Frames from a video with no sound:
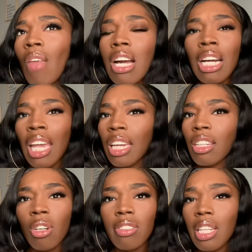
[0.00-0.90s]

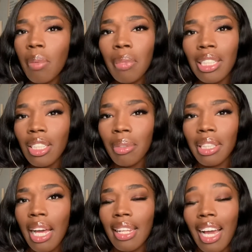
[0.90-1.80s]
again, don't see the big deal
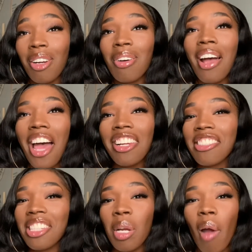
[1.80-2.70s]
with that. Like, I
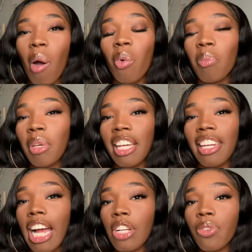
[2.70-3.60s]
don't see the problem with being
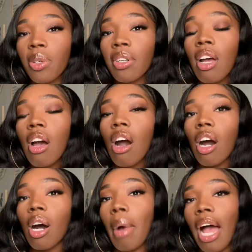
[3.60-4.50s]
natural.
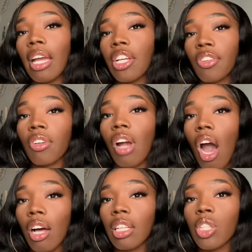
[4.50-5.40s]
I entered
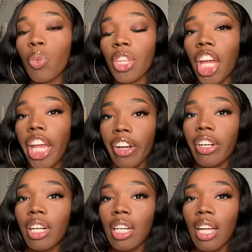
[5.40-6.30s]
college with a
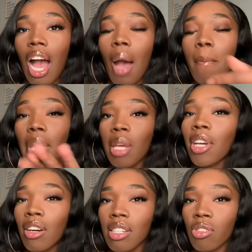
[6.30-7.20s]
haircut.
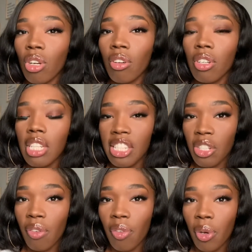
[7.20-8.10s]
Maybe I'll insert
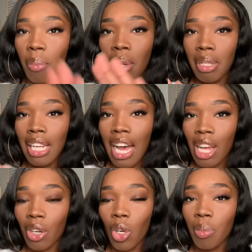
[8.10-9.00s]
a photo, maybe not.
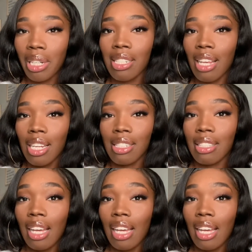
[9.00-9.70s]
I don't know, because honestly, I